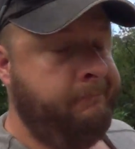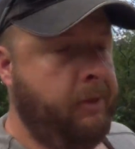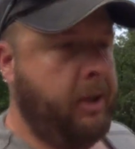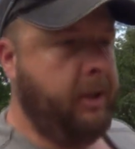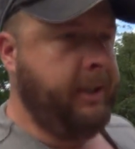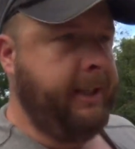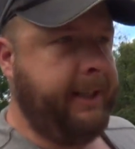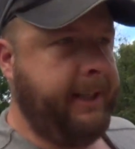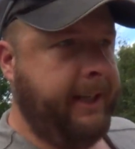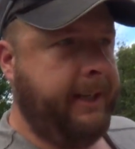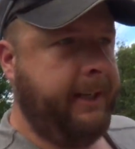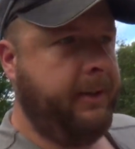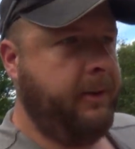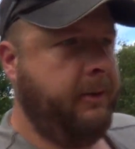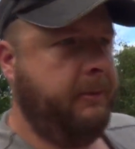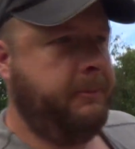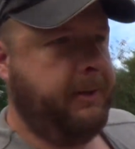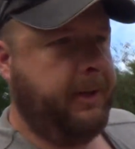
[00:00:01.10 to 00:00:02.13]
Well, good day,
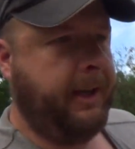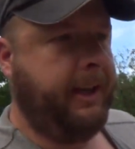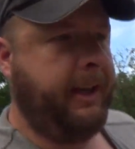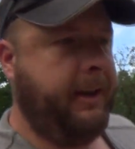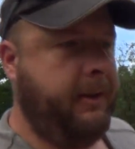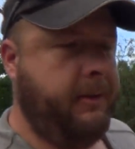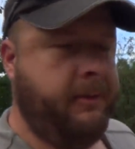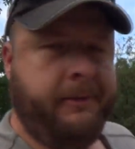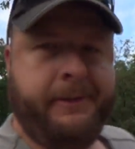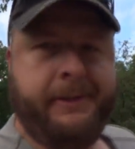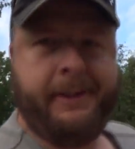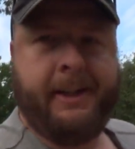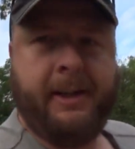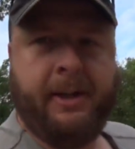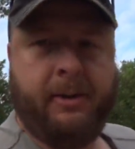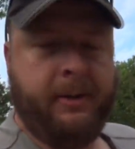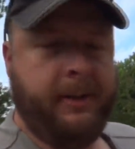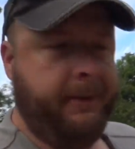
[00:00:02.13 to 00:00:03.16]
tubes. How's she
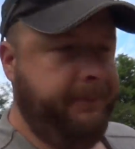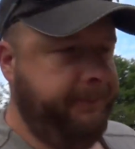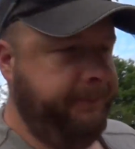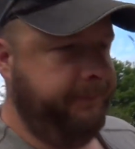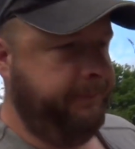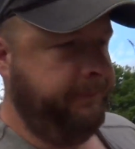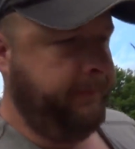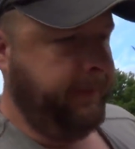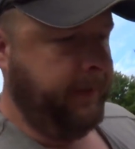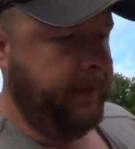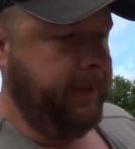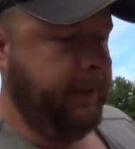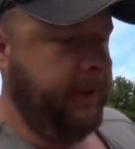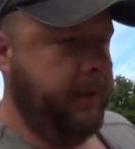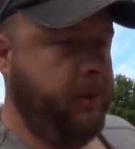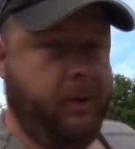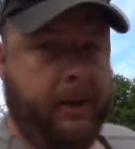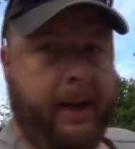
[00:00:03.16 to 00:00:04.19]
going
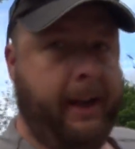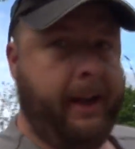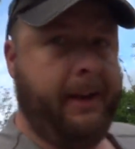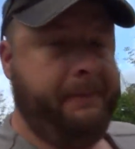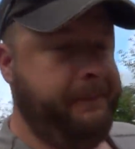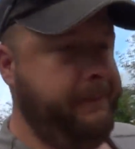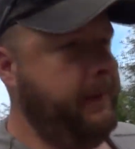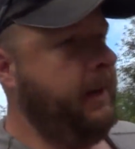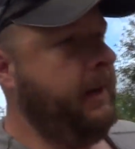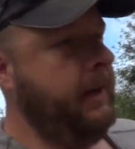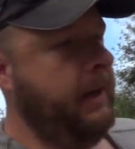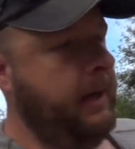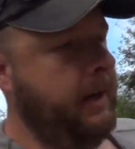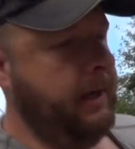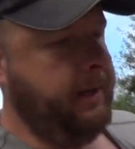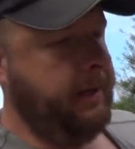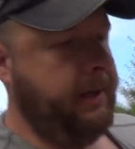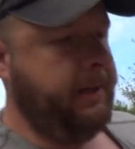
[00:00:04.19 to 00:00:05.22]
today?
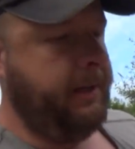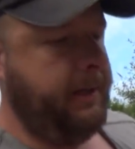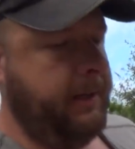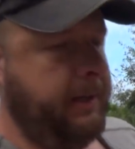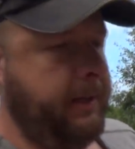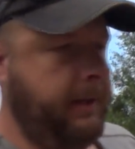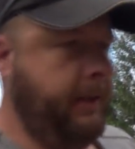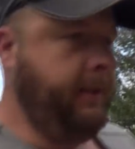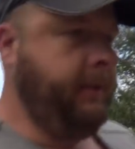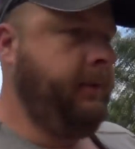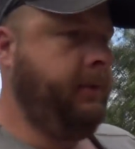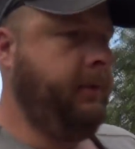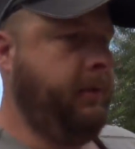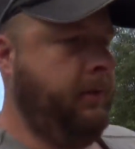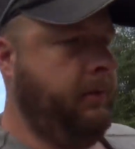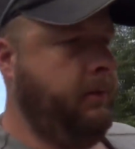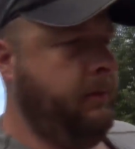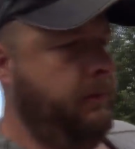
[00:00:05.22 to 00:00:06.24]
Uh,
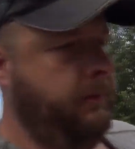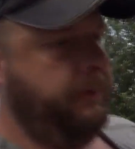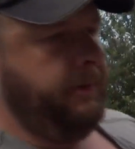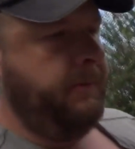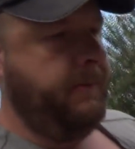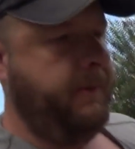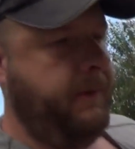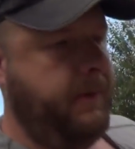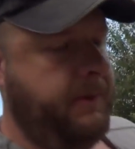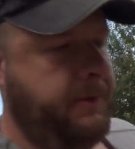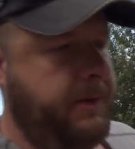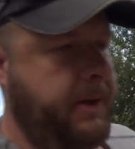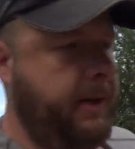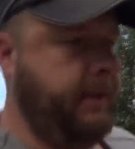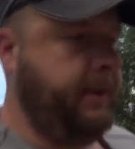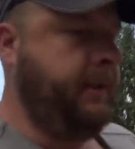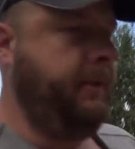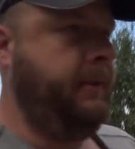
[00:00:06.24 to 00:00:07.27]
so, if some of you
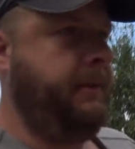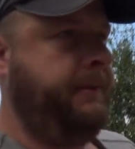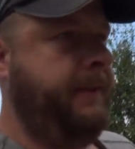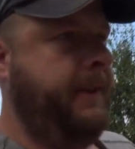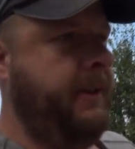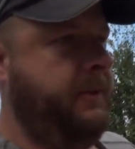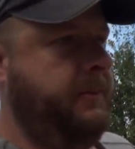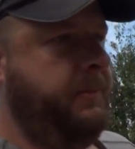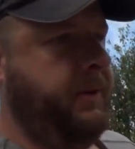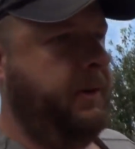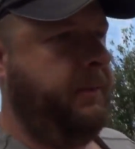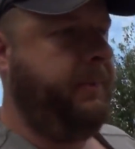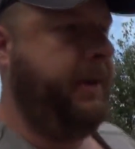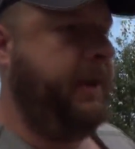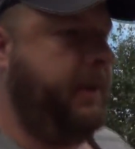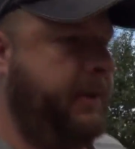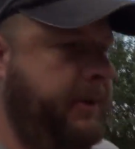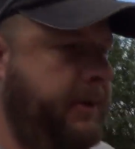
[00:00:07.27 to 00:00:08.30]
checked out the Facebook
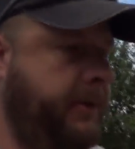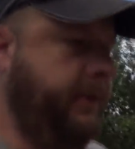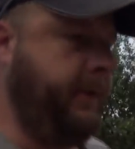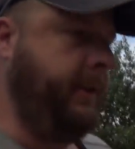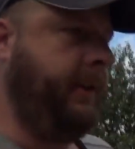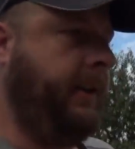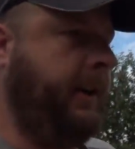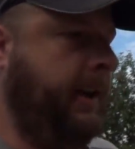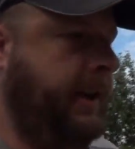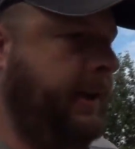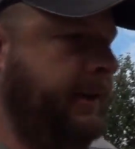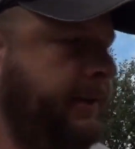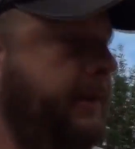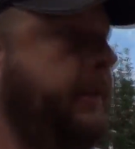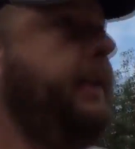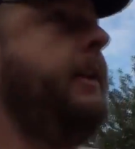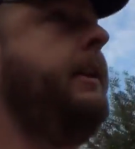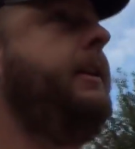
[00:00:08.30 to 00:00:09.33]
pictures there
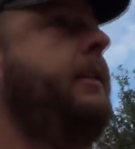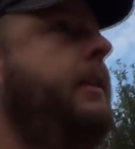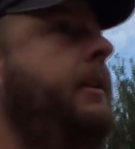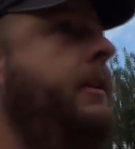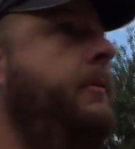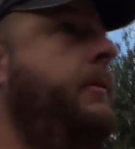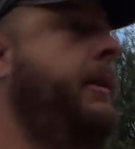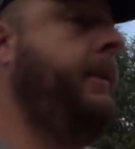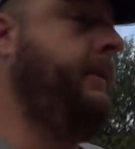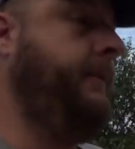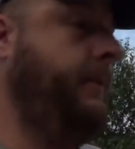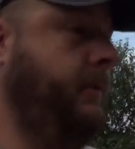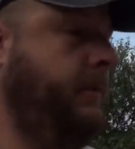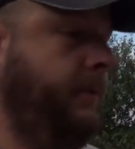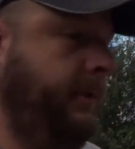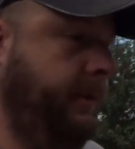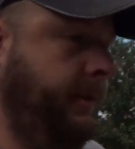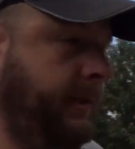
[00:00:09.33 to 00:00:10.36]
last night, you might have
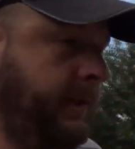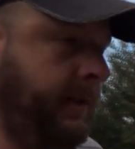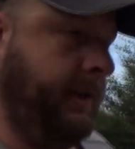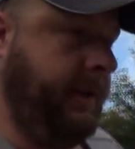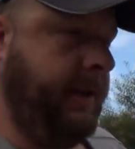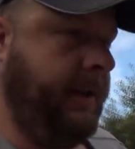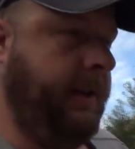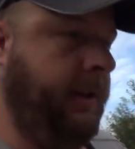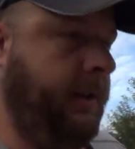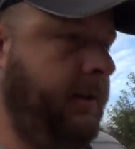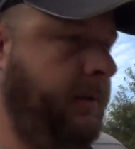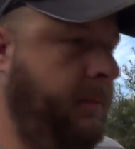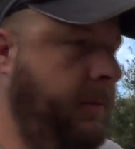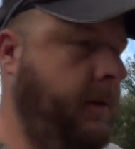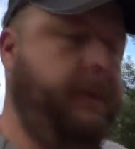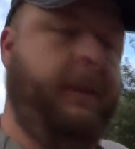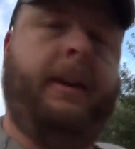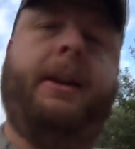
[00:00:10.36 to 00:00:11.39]
noticed that I had a little
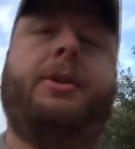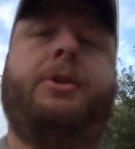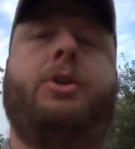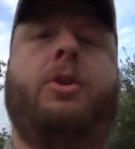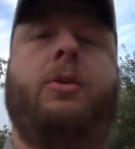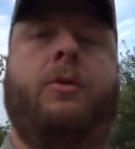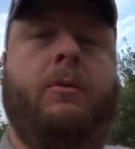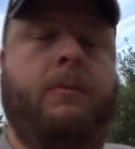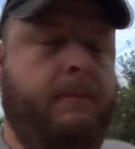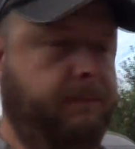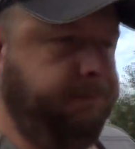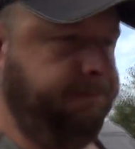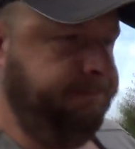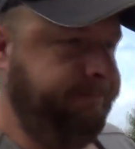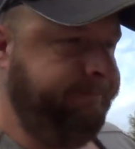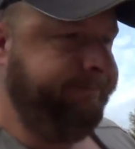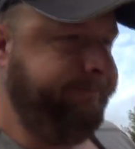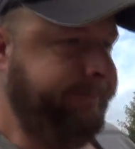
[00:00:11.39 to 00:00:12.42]
bit of an issue.
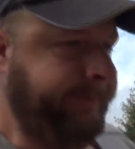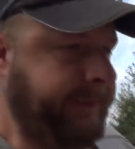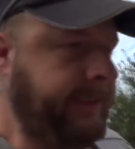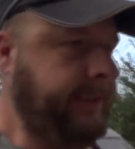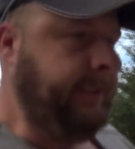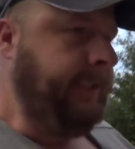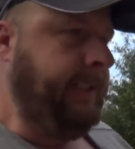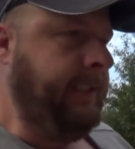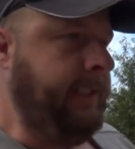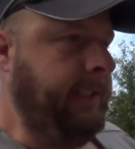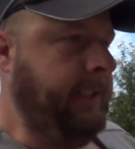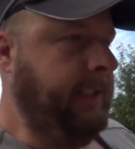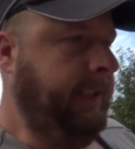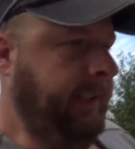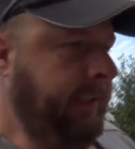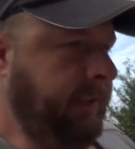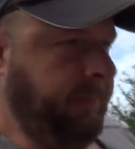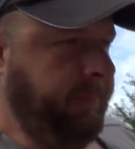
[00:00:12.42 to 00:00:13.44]

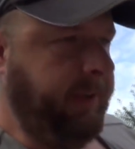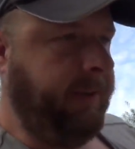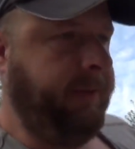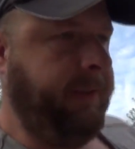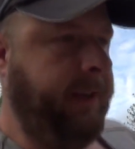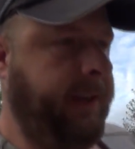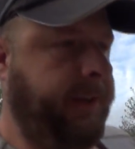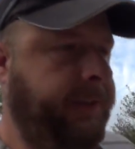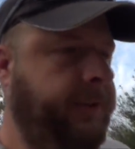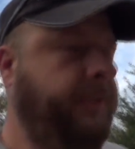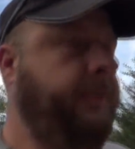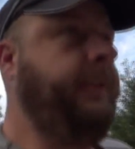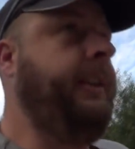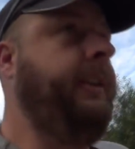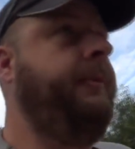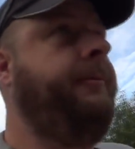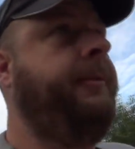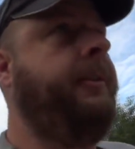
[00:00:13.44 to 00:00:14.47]
A little bit of an issue.
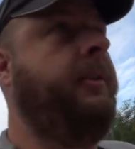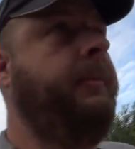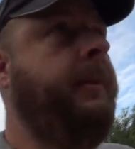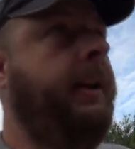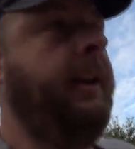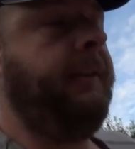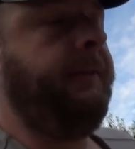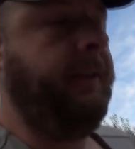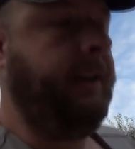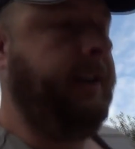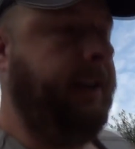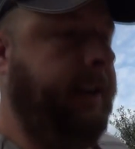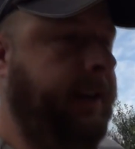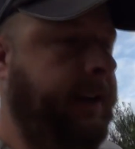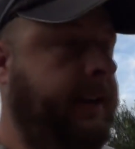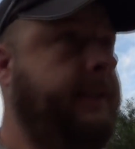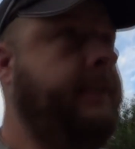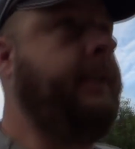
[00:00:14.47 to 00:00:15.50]
Didn't film any of it. I
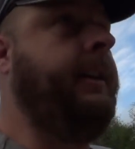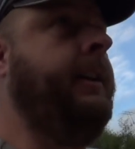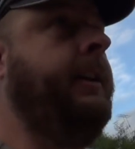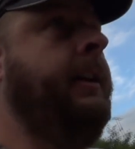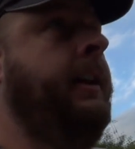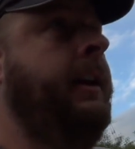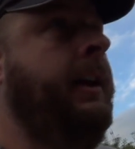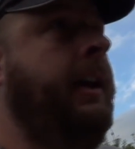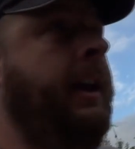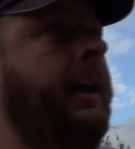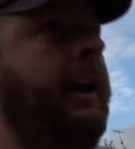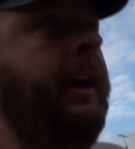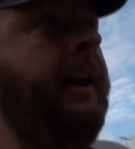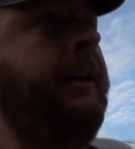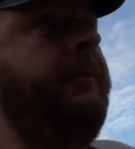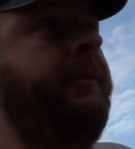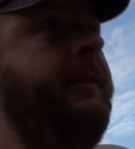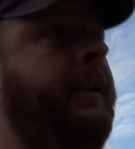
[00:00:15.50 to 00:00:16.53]
didn't uh,
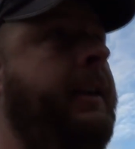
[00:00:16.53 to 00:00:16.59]
have